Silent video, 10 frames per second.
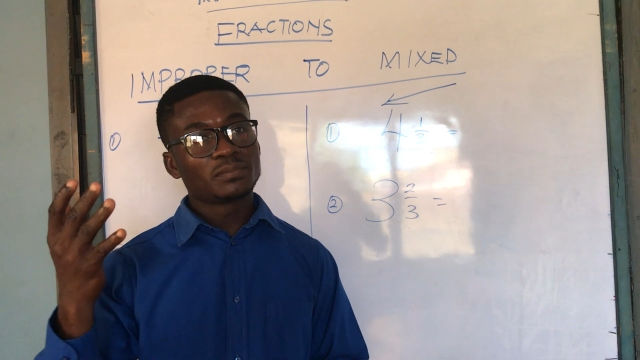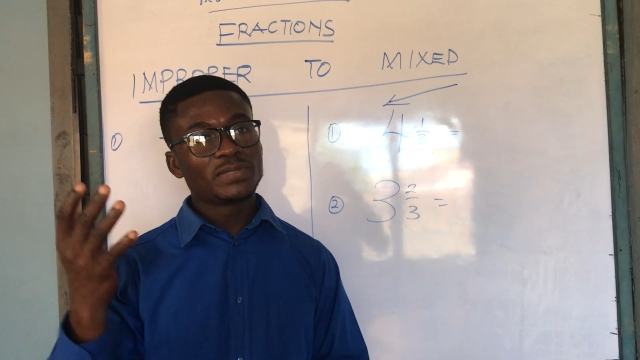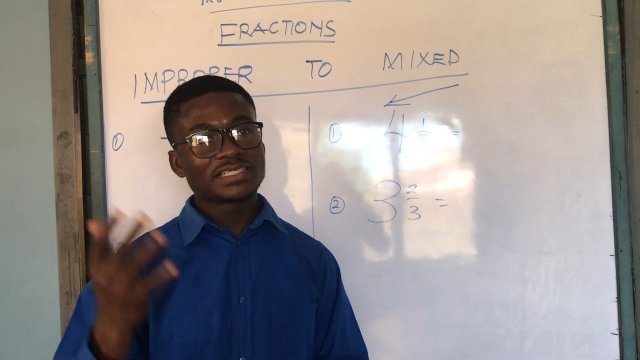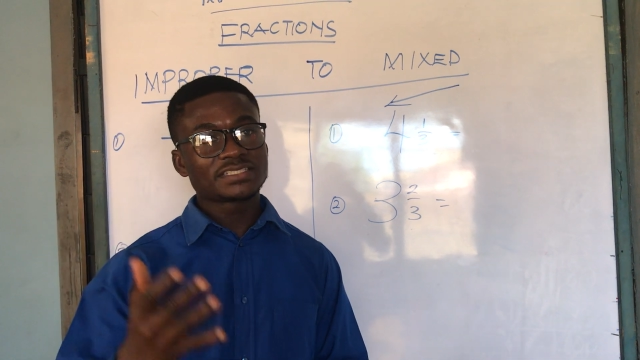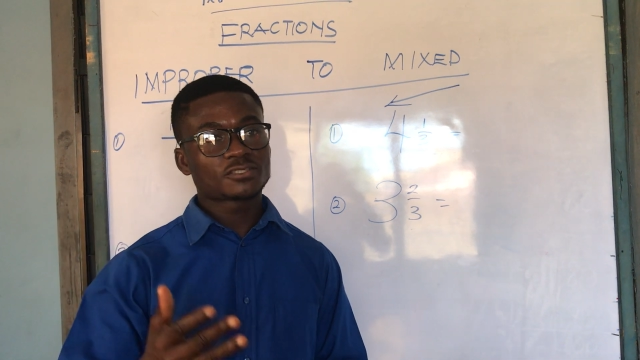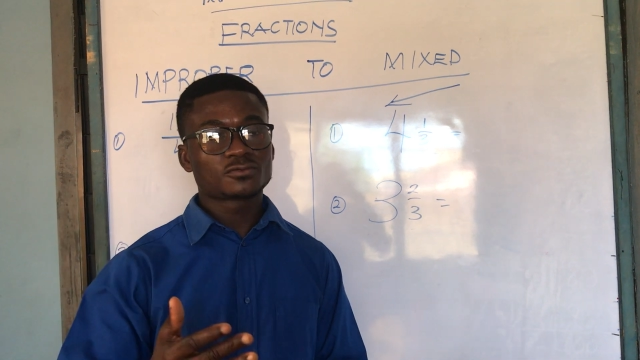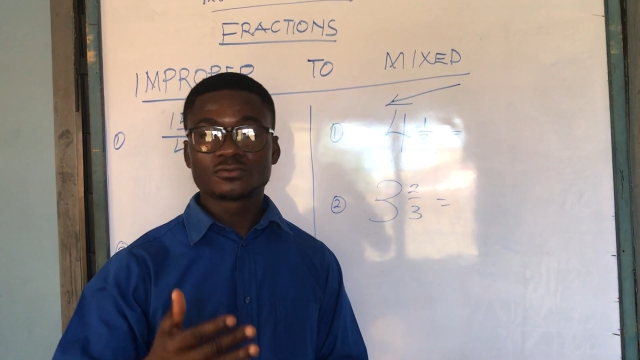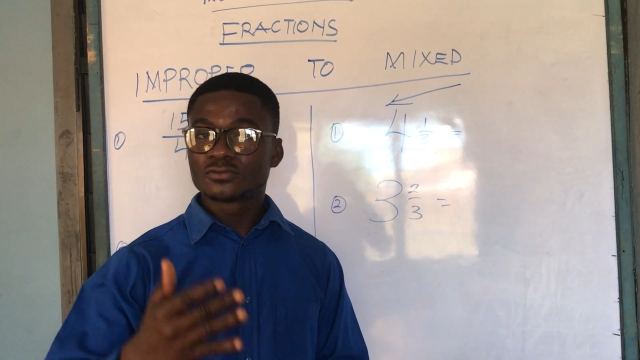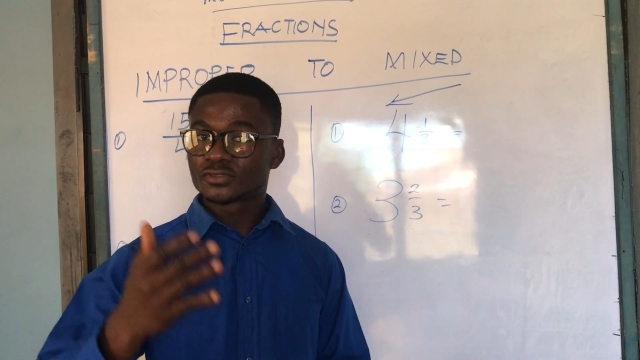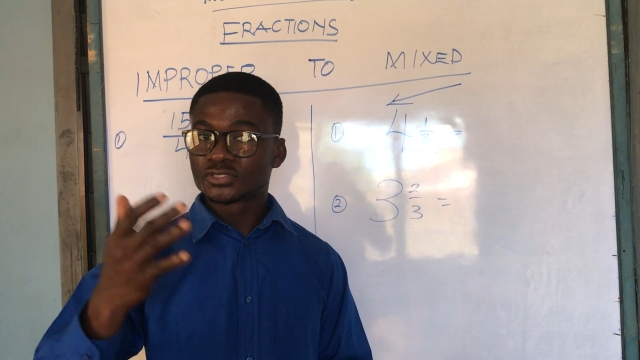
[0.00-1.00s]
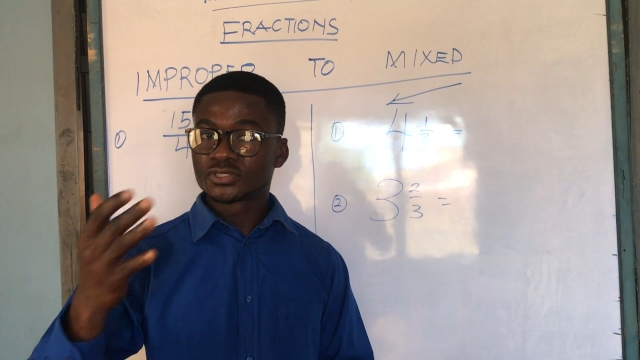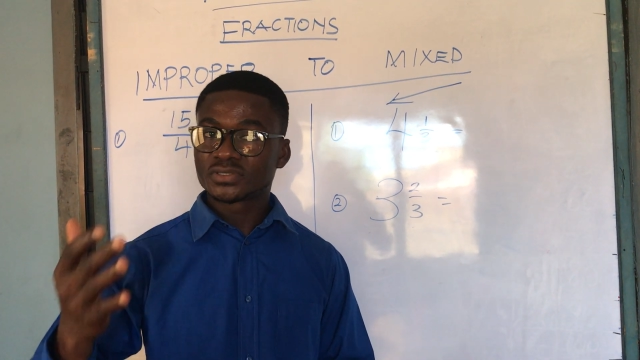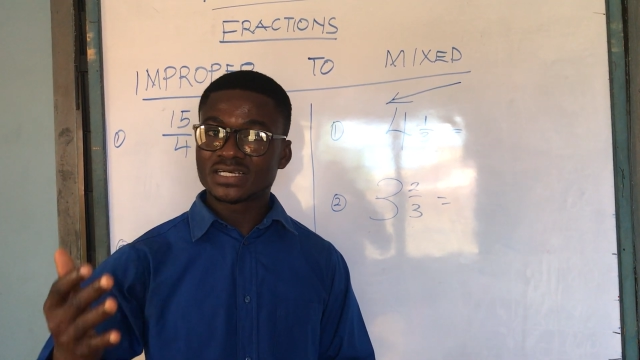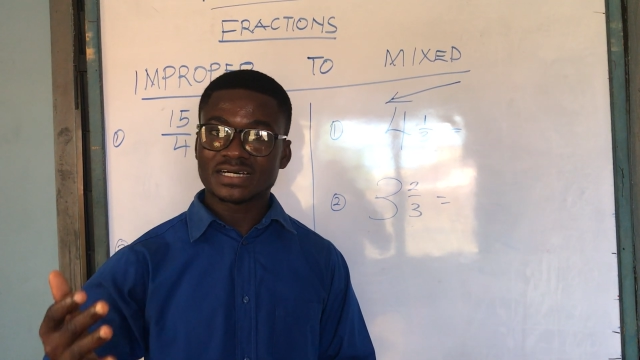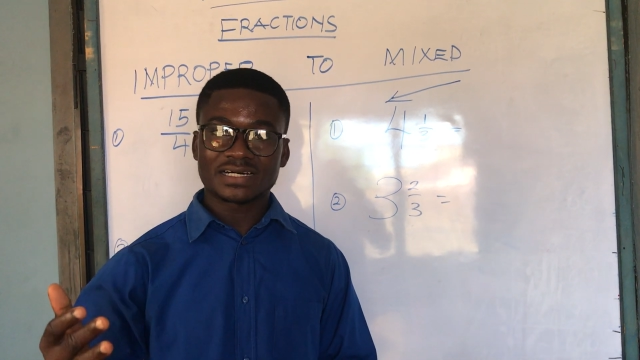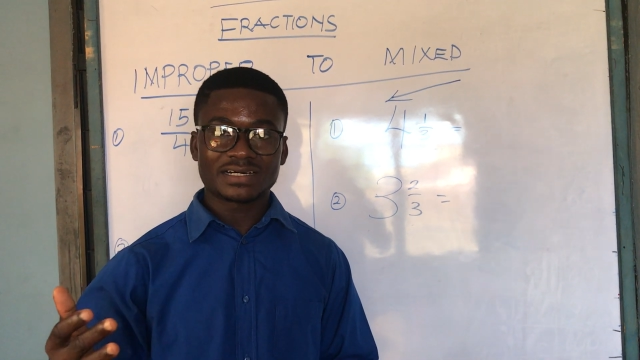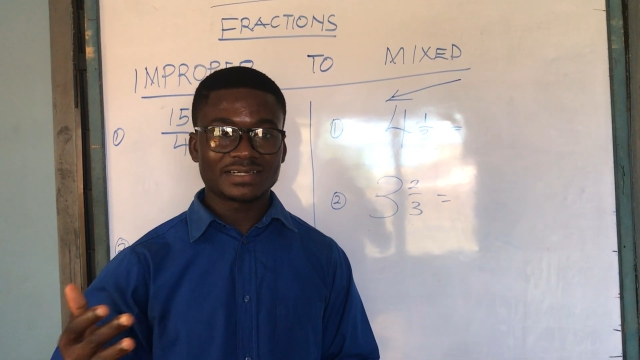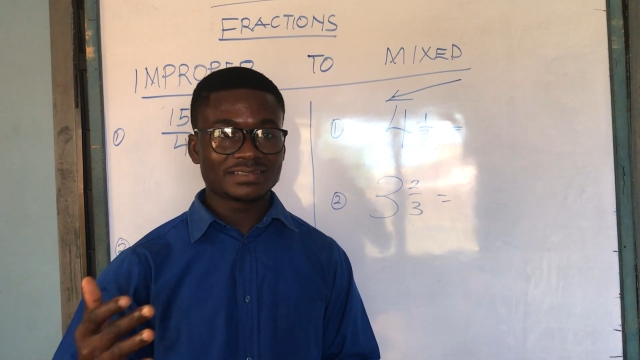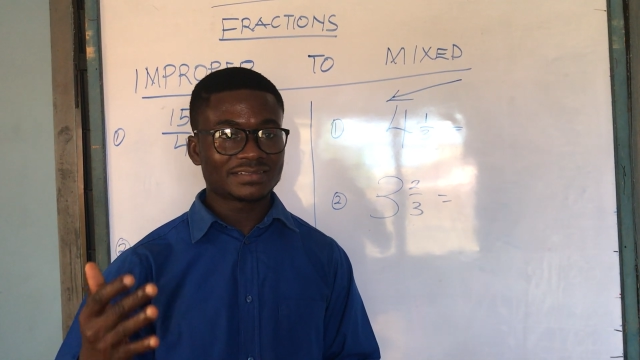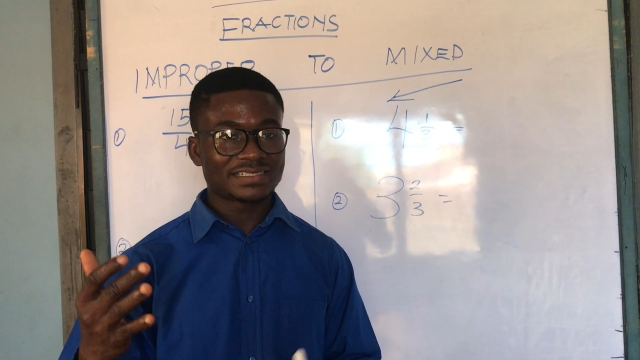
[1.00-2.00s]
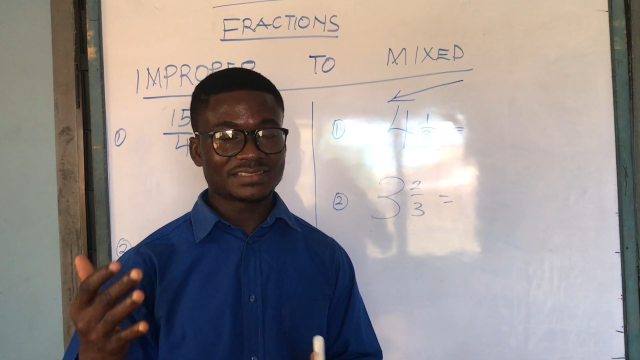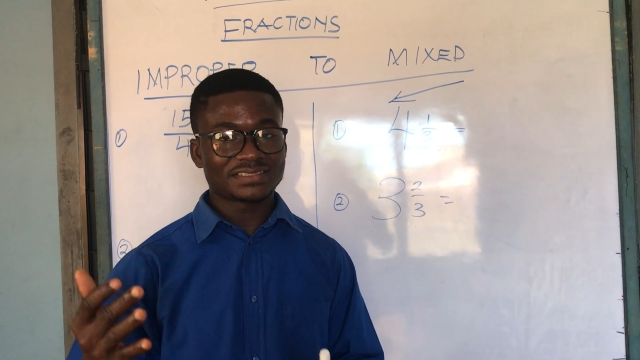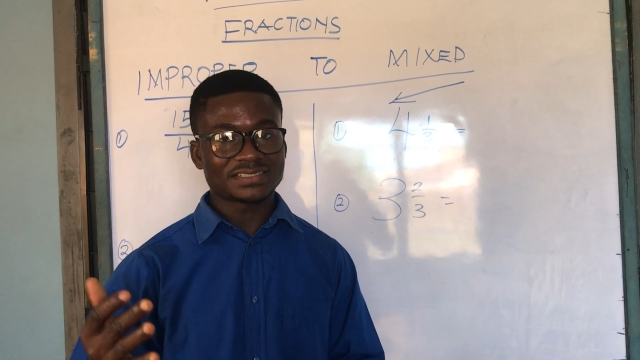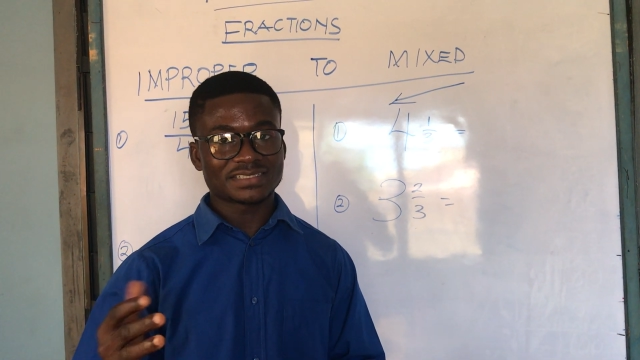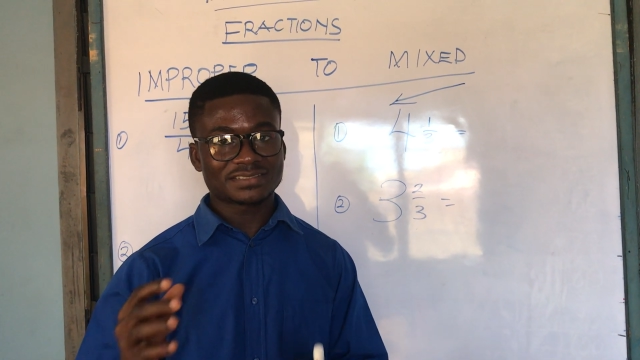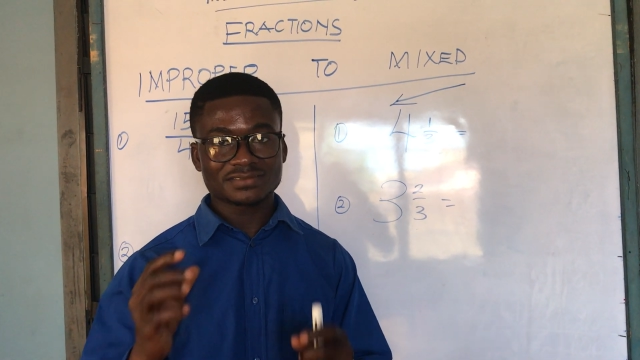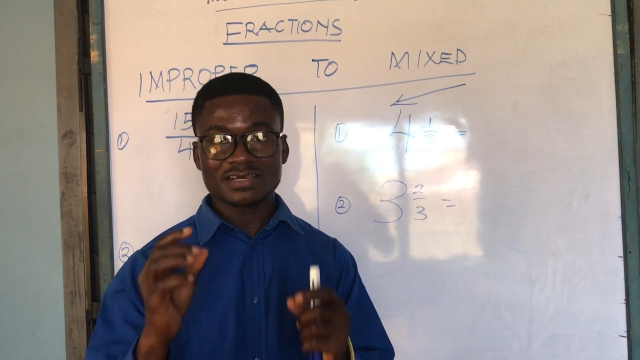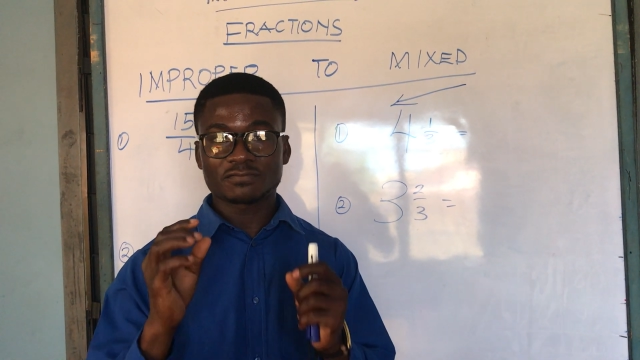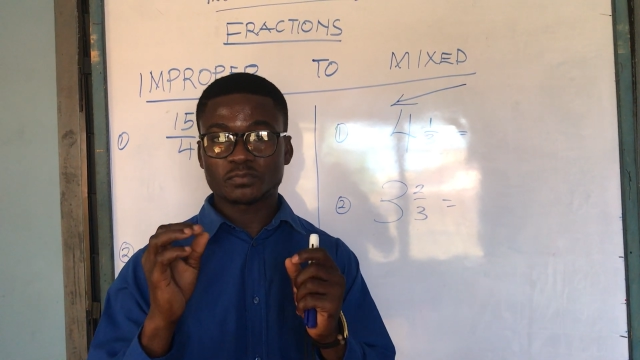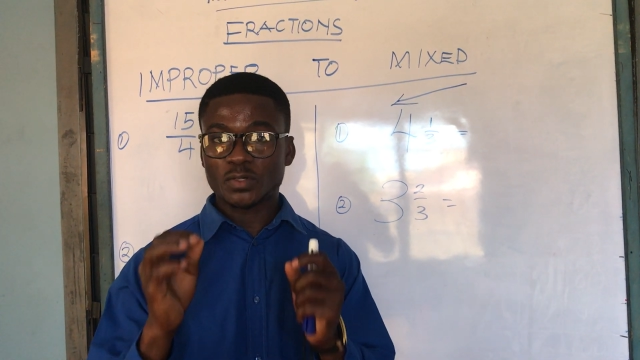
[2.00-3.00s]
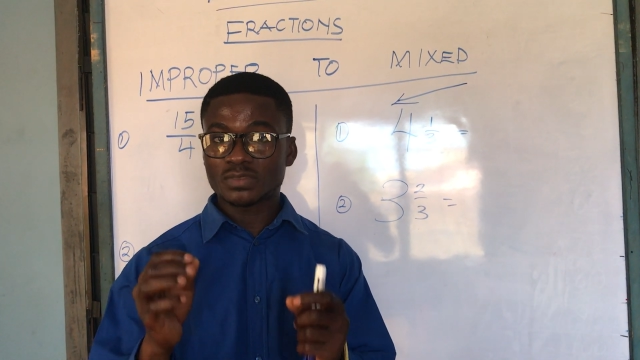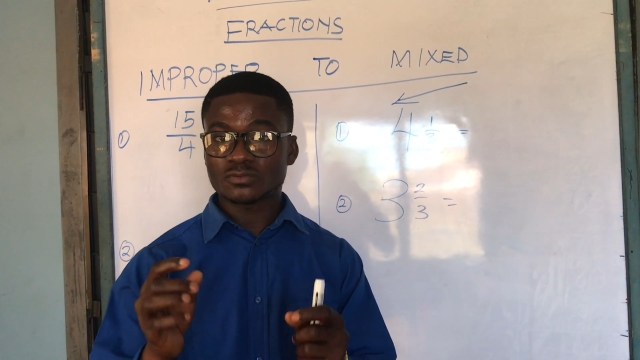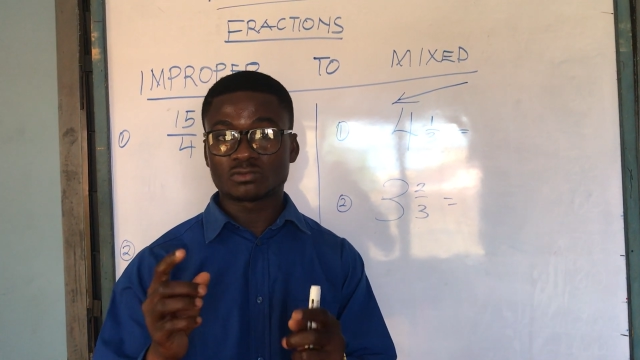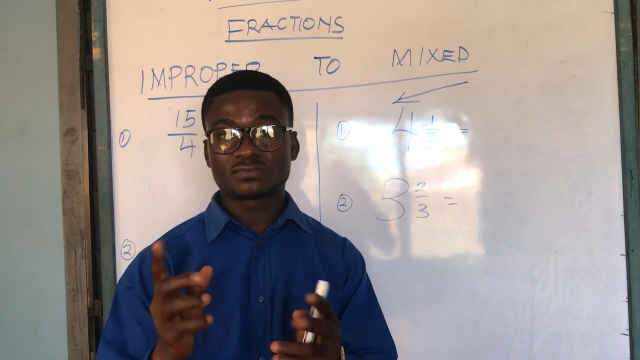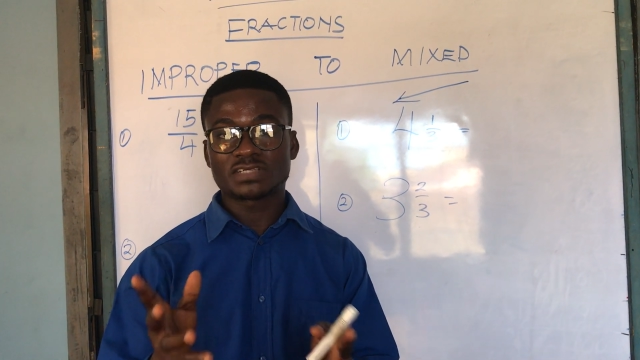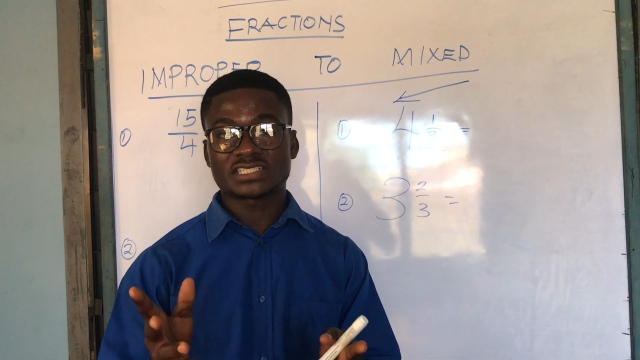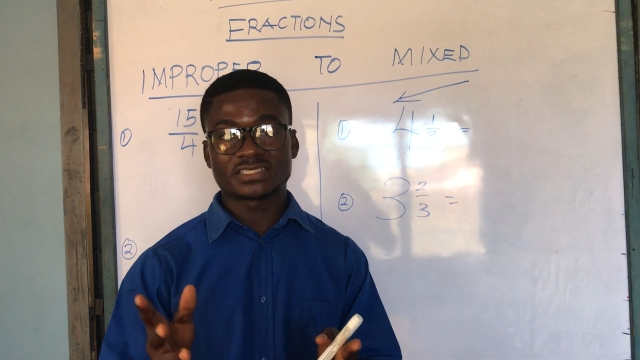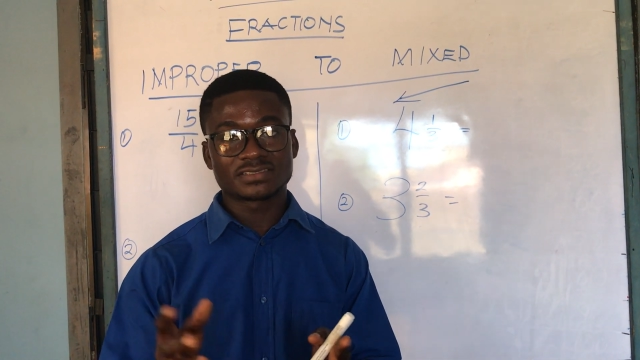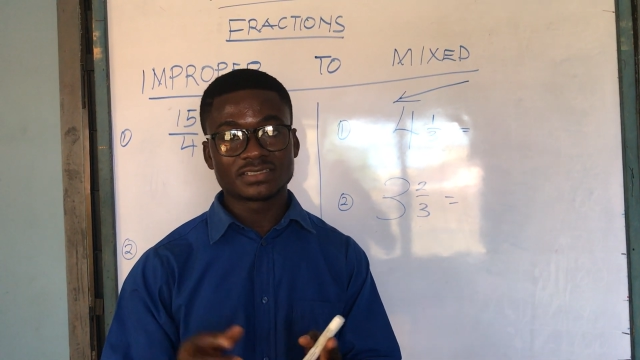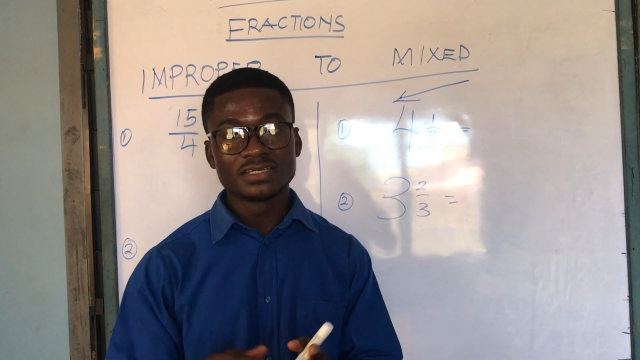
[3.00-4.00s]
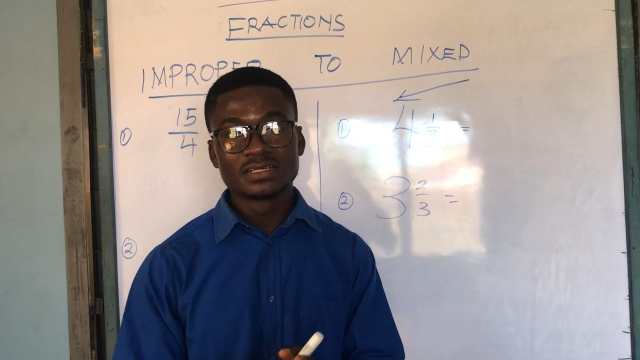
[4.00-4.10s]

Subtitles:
basic school, go to junior high, SHS, and still have problems with fractions,